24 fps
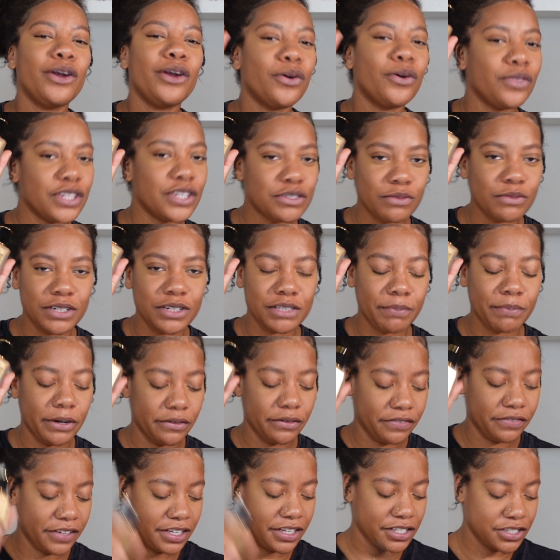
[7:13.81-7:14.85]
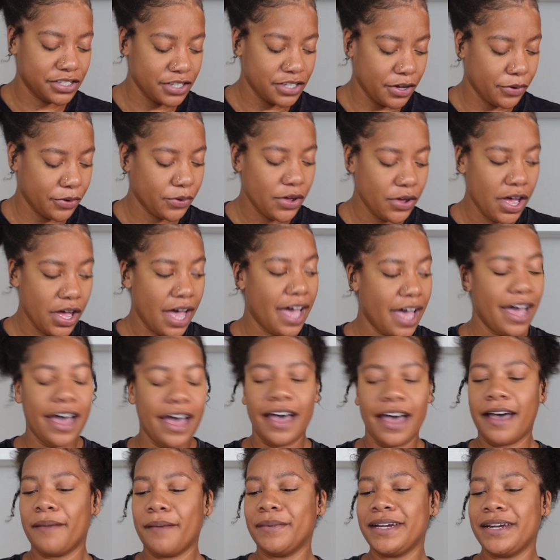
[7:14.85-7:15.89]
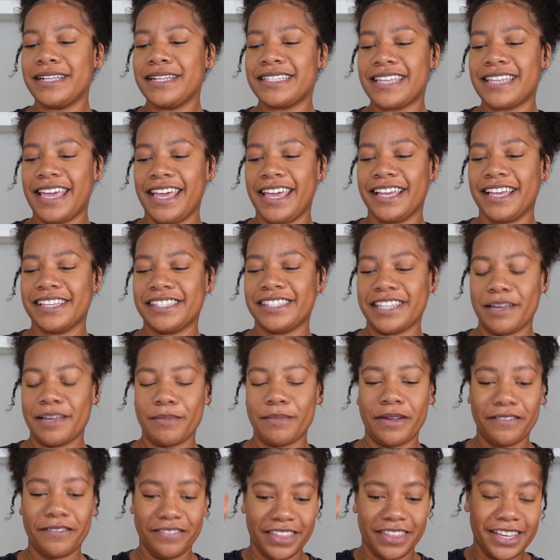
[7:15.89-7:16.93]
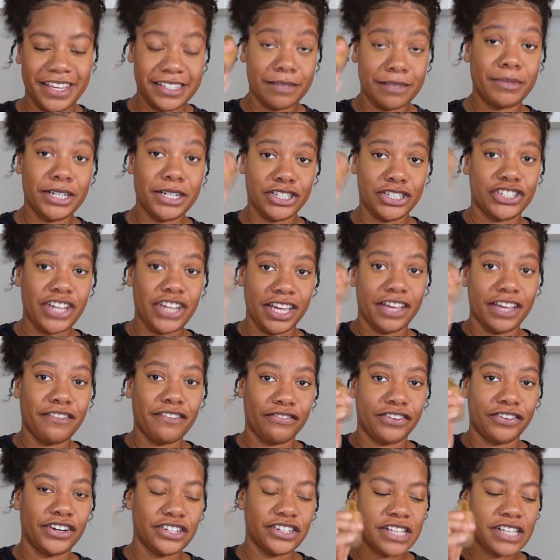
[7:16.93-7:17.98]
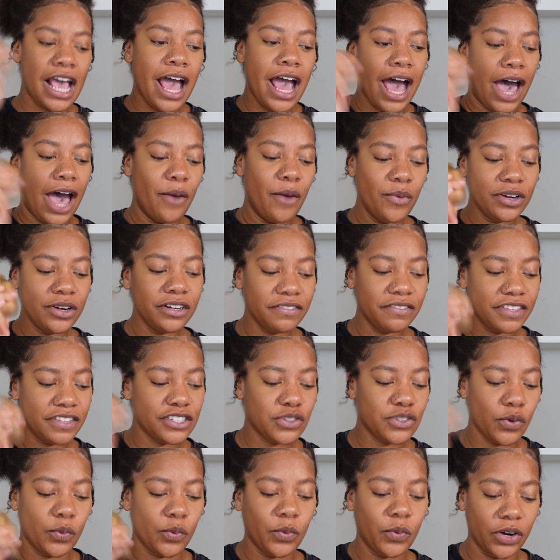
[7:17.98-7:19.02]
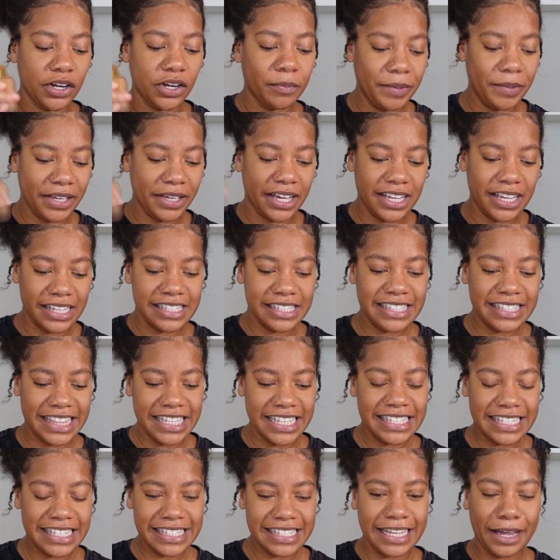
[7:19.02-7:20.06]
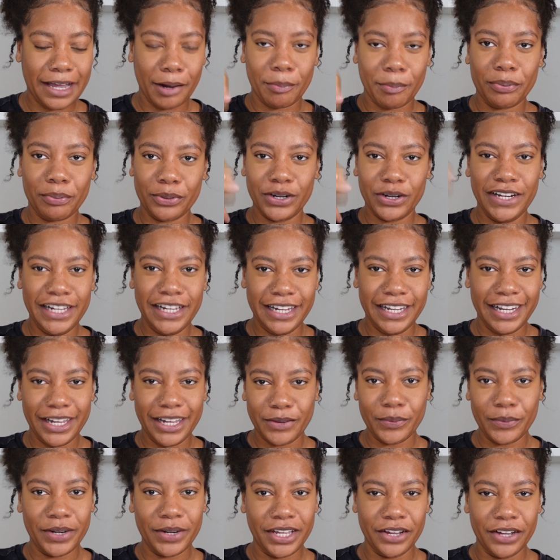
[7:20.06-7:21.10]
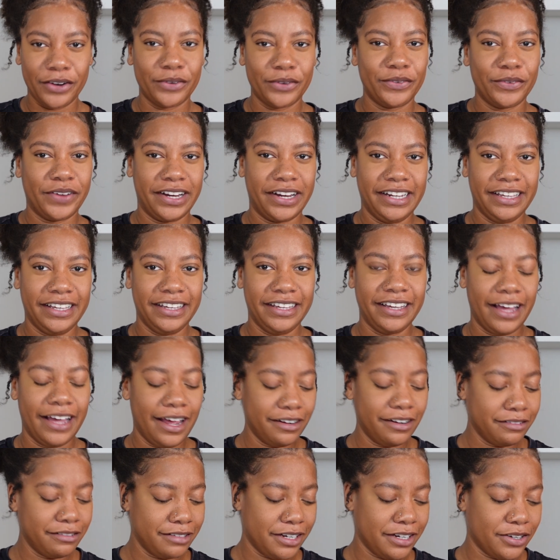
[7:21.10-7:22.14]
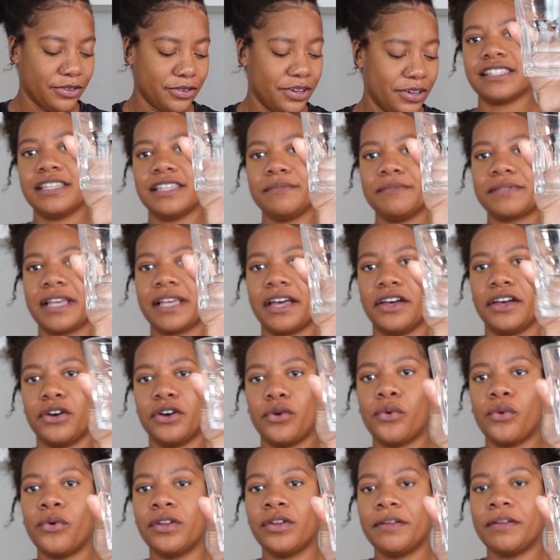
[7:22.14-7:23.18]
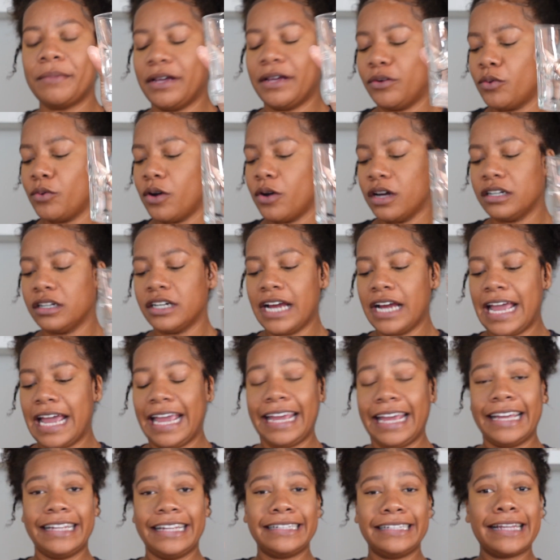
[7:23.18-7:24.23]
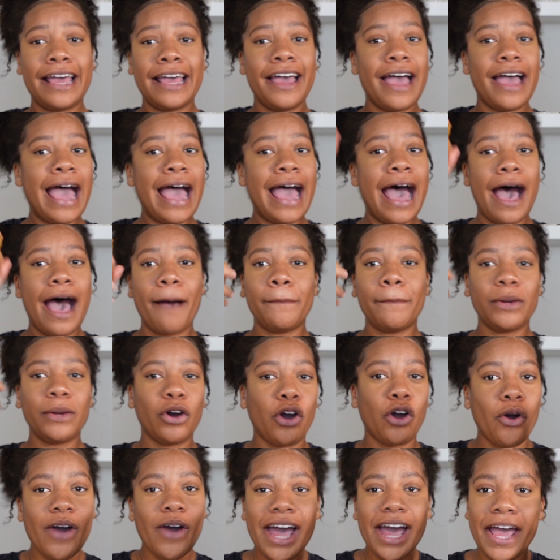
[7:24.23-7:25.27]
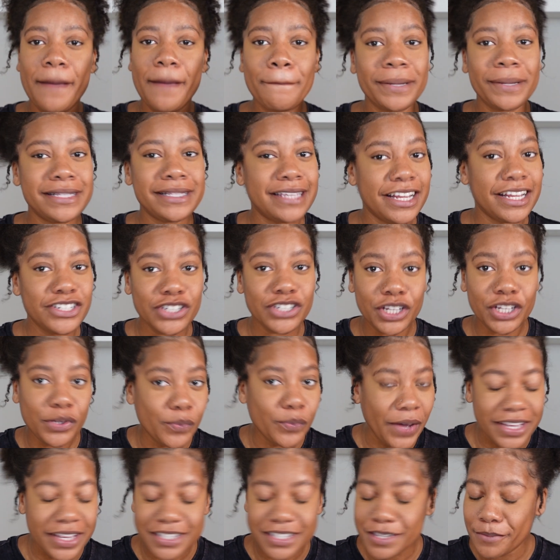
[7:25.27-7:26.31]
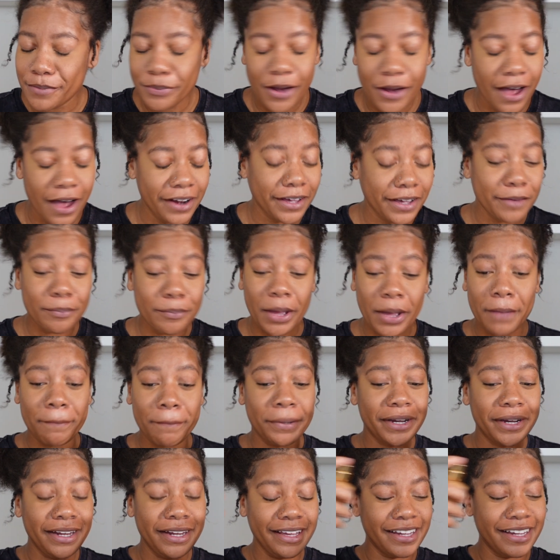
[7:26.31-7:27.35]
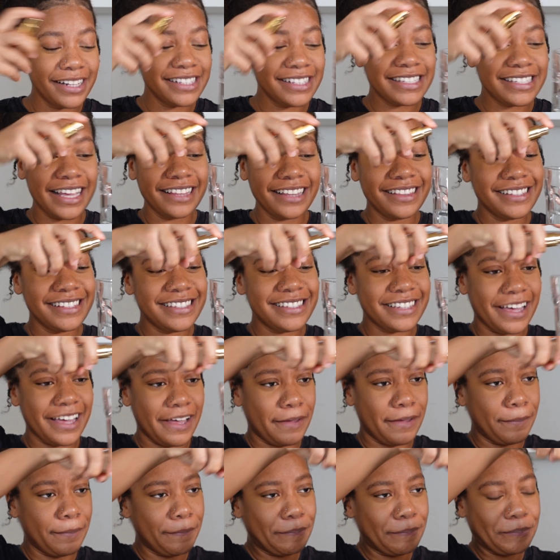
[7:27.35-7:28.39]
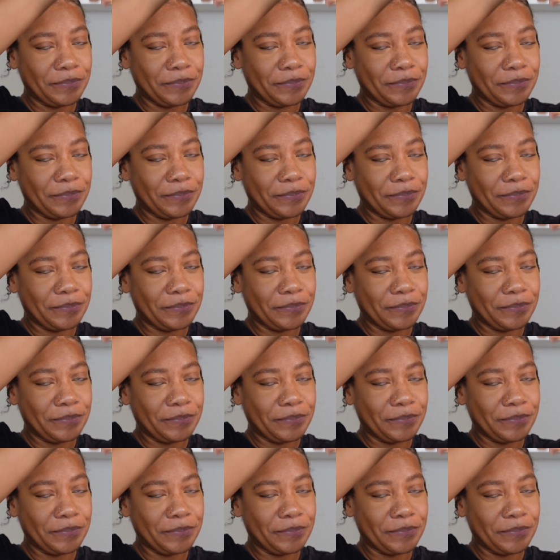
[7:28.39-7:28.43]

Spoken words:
this one is perfect. So I'm gonna take some of this. I'm gonna shake it first. I wonder if this will work because this is like a pretty liquidy already. I don't know. Seems like a cool amount of water and I'm gonna go ahead and potentially waste some product by putting it inside this cup.